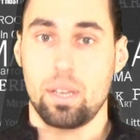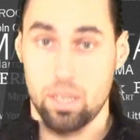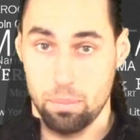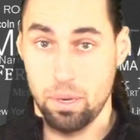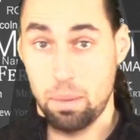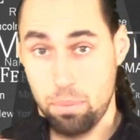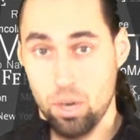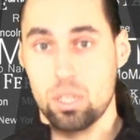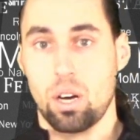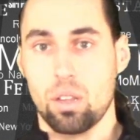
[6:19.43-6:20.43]
can
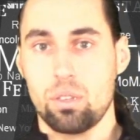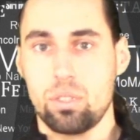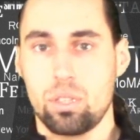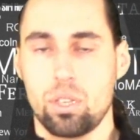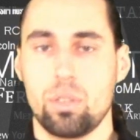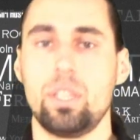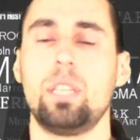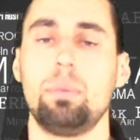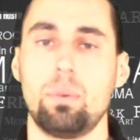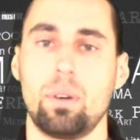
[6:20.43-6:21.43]
impart to others, you need
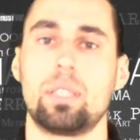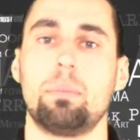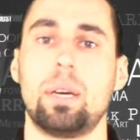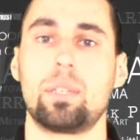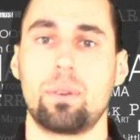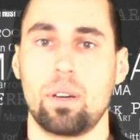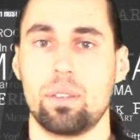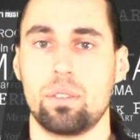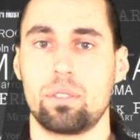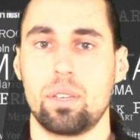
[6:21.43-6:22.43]
to be willing to mentor
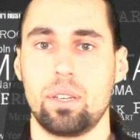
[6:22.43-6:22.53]
others.